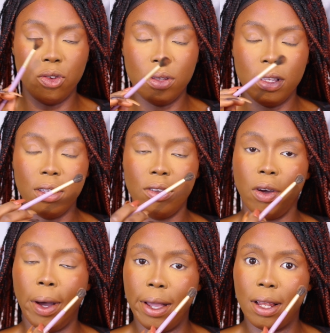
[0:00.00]
You need
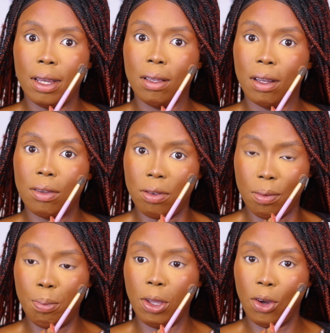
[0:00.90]
your highlighter
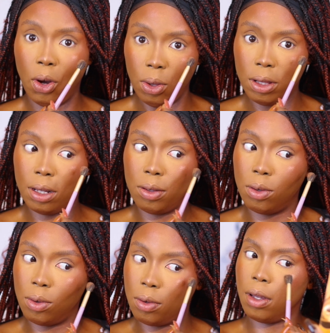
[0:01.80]
to be your
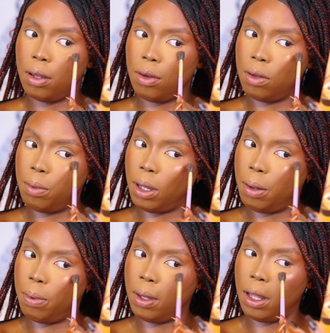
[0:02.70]
undertone. You cannot be
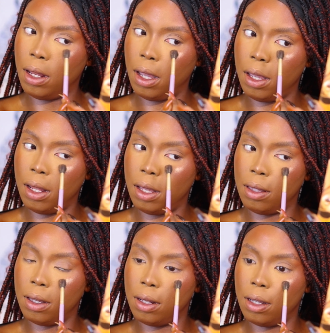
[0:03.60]
applying
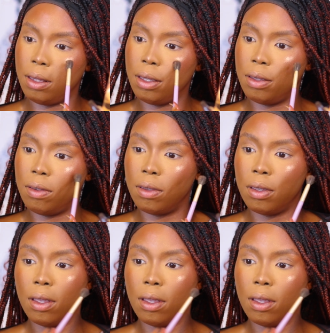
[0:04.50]
highlighter that is